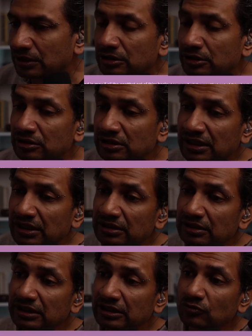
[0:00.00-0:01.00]
No,
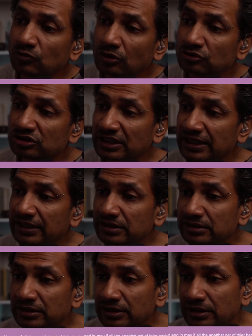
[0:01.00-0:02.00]
Carl, it won't
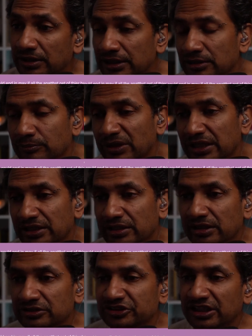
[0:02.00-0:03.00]
end in May,
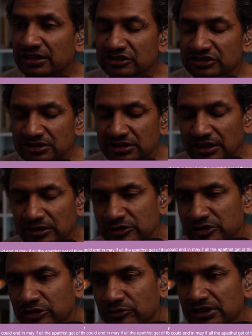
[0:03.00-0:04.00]
Charles, and
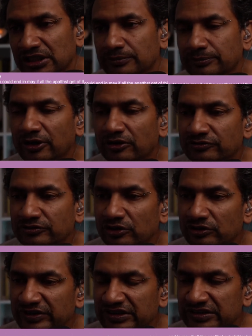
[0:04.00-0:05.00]
you and I both
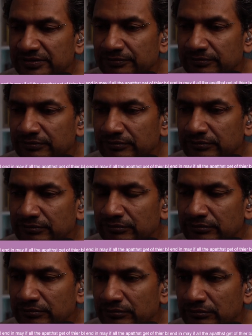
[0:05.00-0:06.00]
know this.
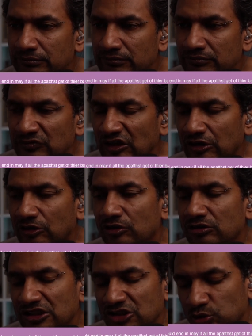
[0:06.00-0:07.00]
There are
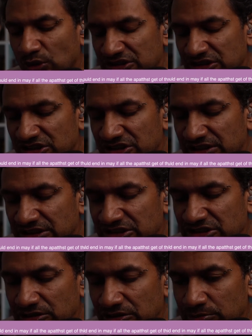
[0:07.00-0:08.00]
only 20
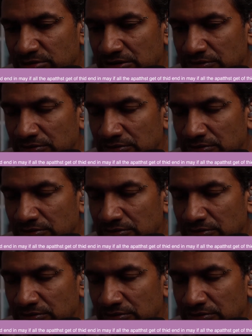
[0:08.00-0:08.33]
seats up.